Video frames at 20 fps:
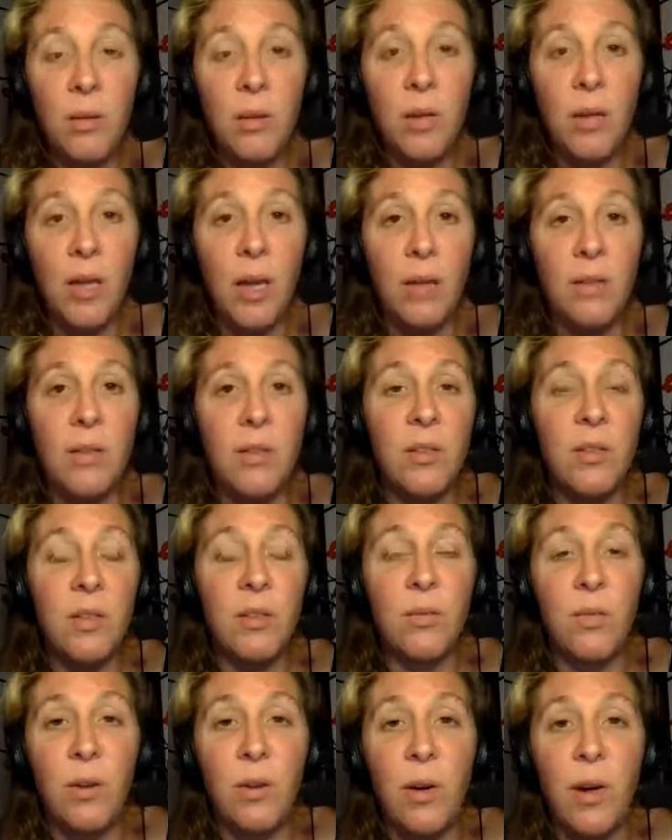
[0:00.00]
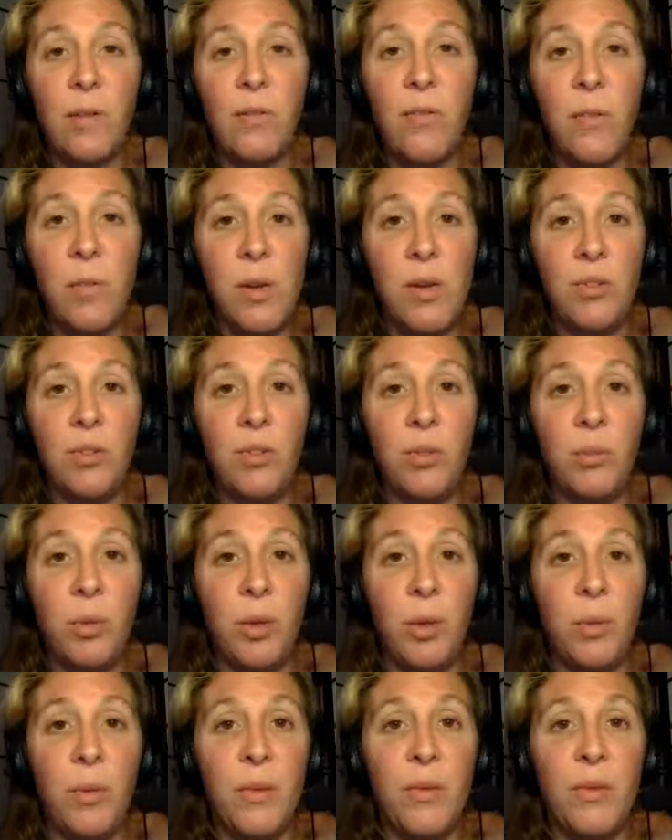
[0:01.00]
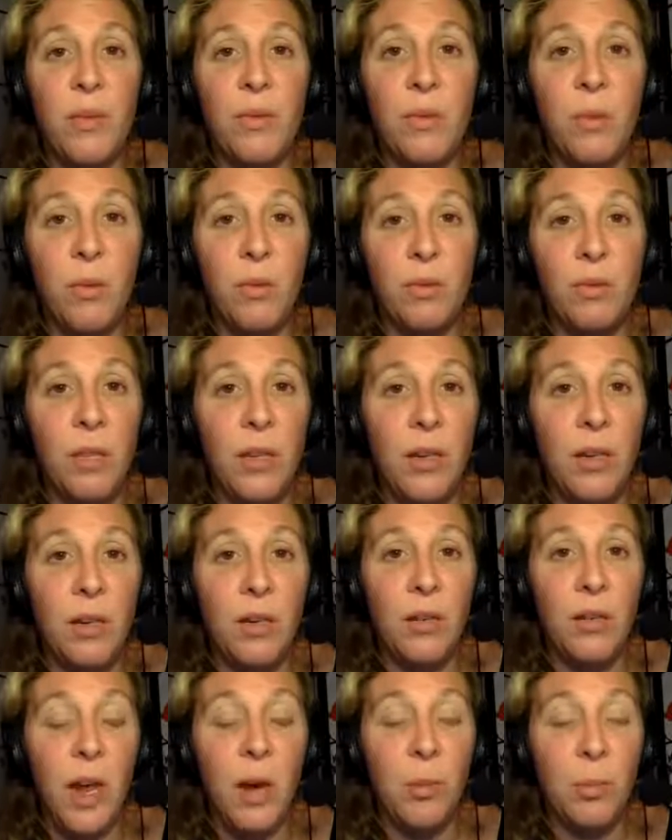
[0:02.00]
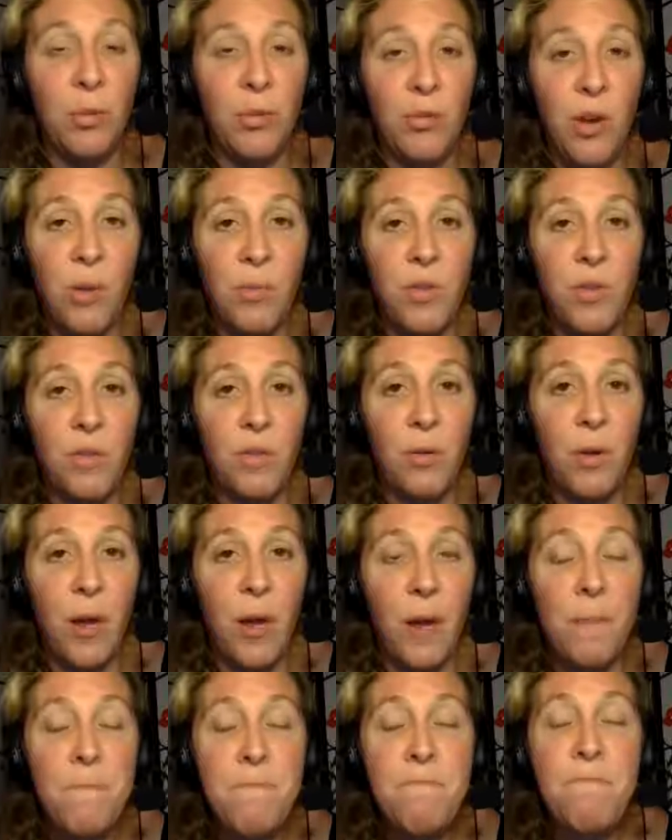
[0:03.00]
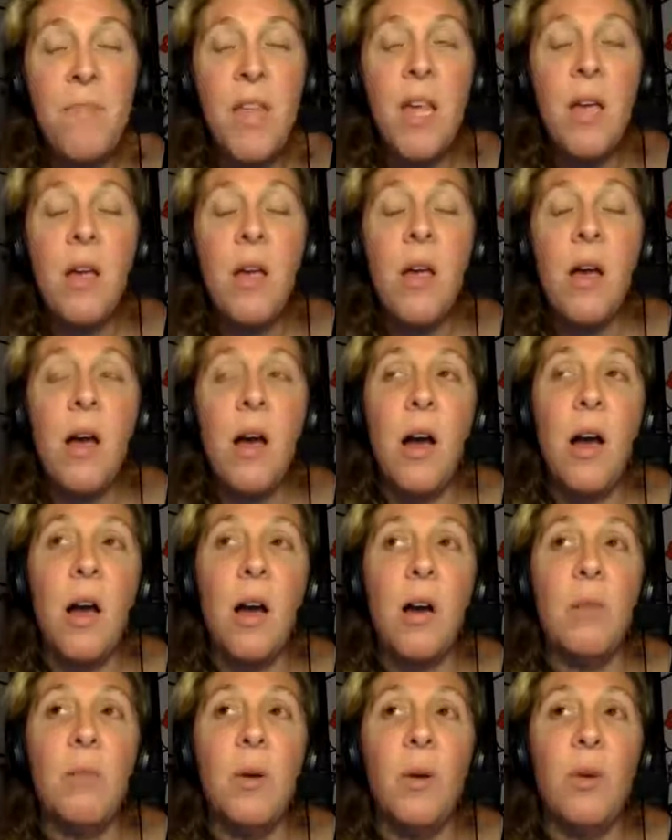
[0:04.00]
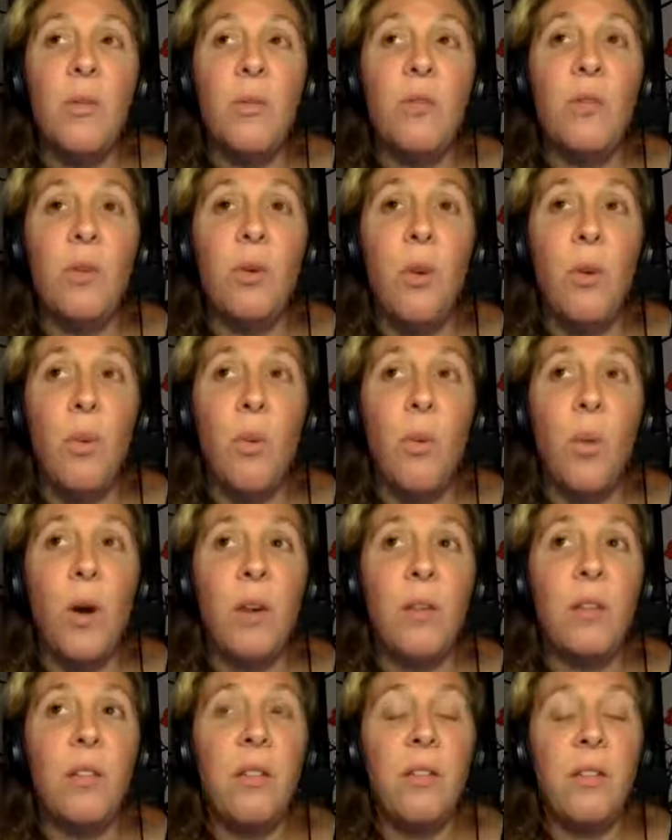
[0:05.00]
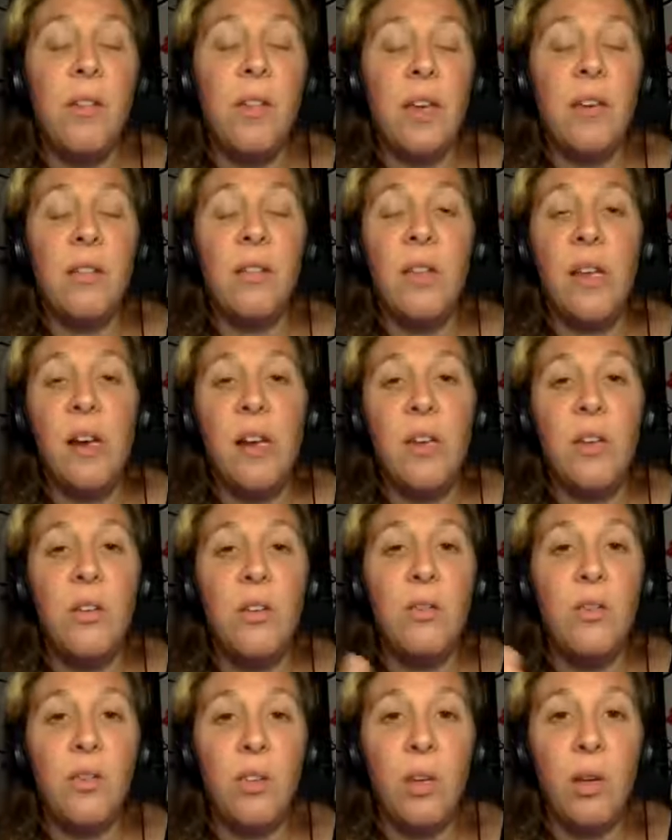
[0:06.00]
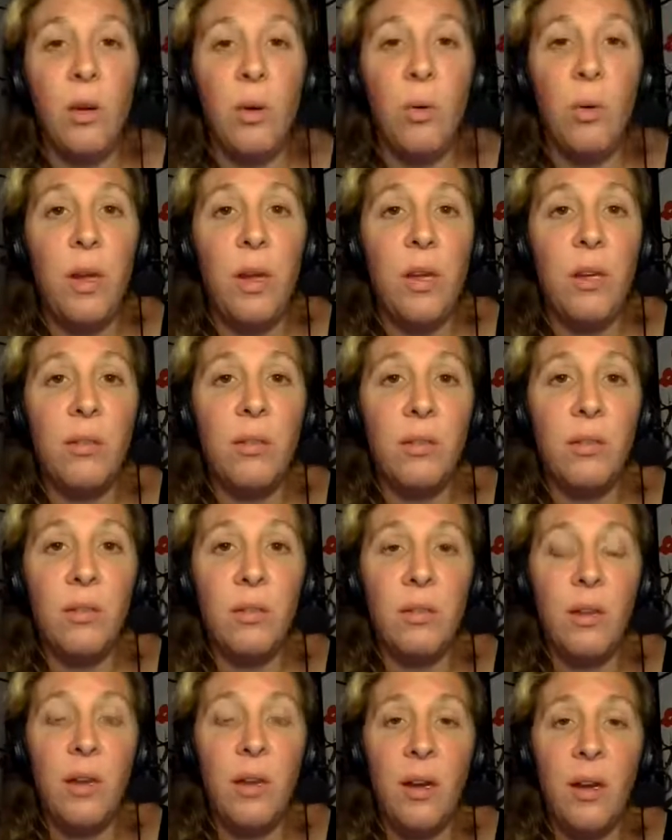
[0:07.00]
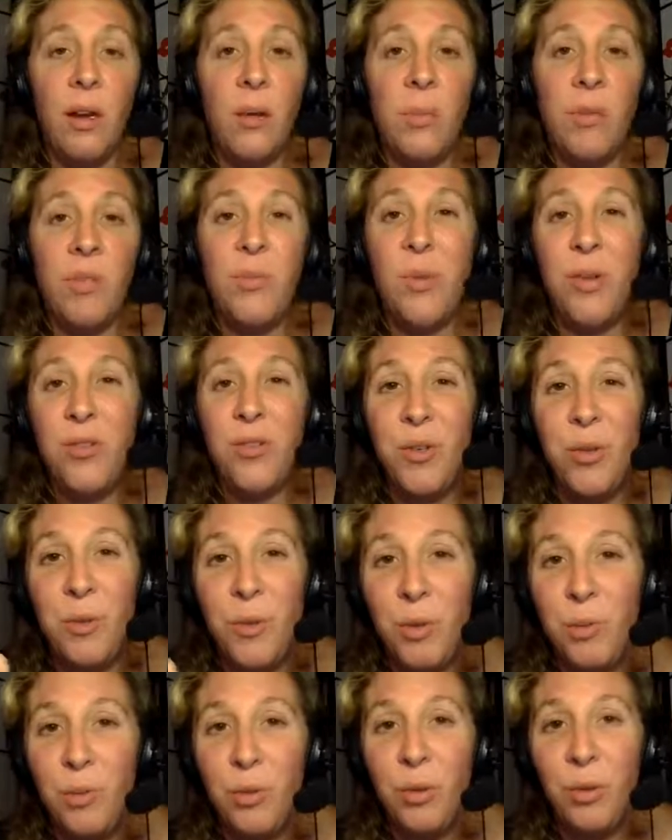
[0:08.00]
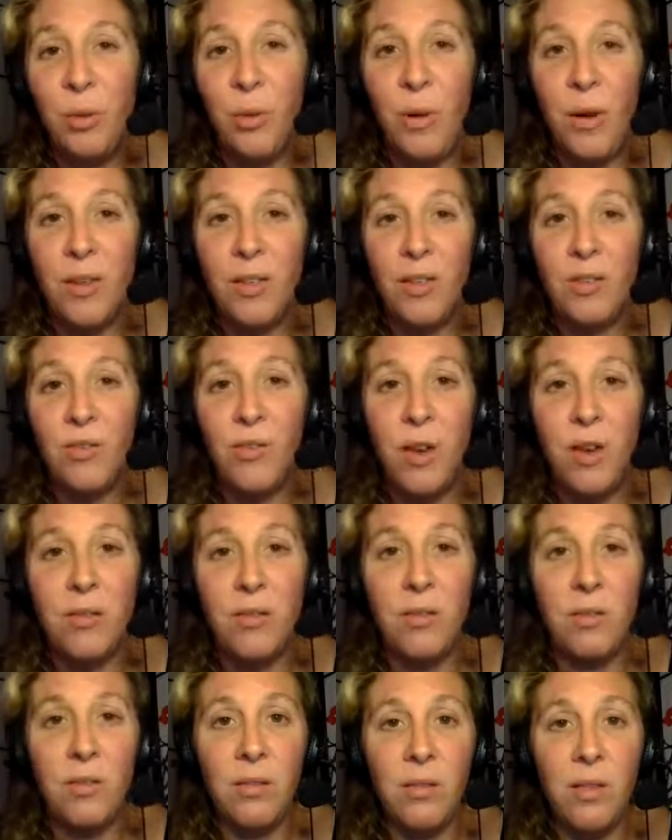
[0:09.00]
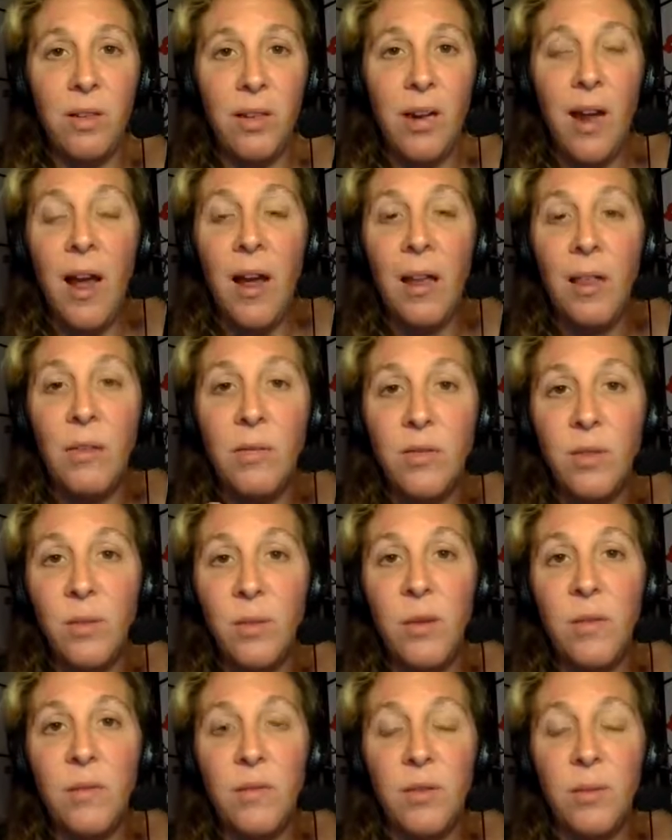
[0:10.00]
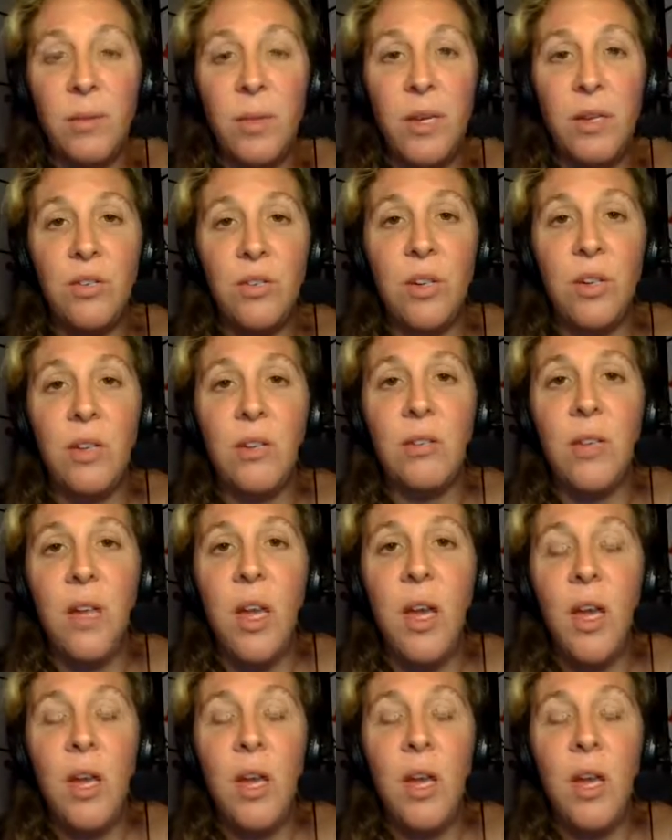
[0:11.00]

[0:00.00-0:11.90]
again, this is for informational purposes only, not prescriptive. Okay. So one of the things that I usually always, especially with people with chronic stress, high levels of inflammation, is